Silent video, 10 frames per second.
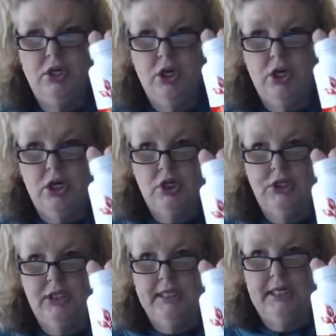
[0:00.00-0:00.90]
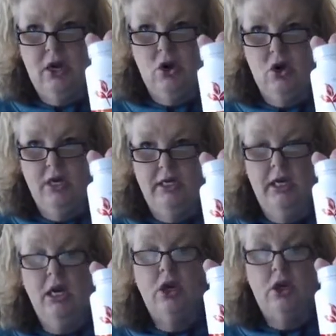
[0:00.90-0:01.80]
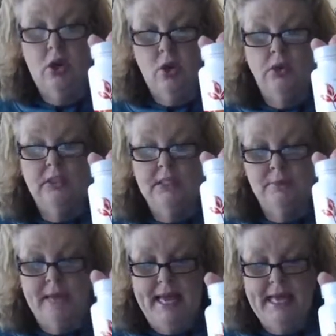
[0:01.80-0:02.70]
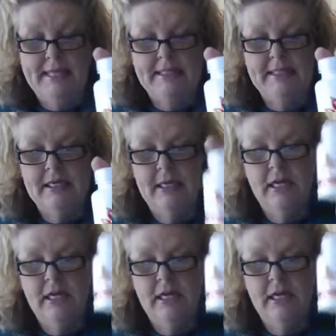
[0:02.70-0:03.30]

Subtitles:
are currently on golden paste.